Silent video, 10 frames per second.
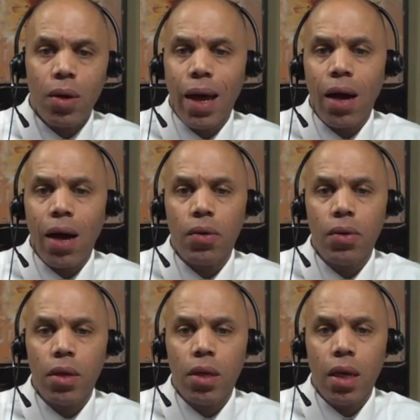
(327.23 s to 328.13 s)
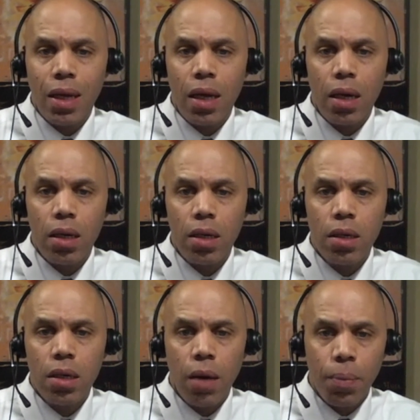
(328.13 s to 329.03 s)
and how it can
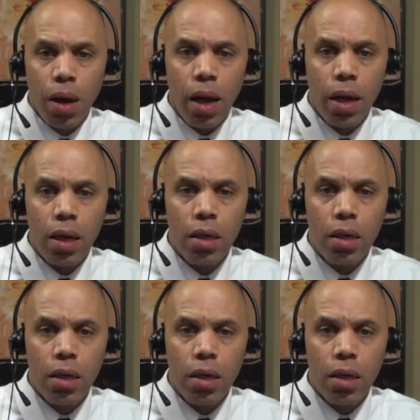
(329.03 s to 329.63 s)
apply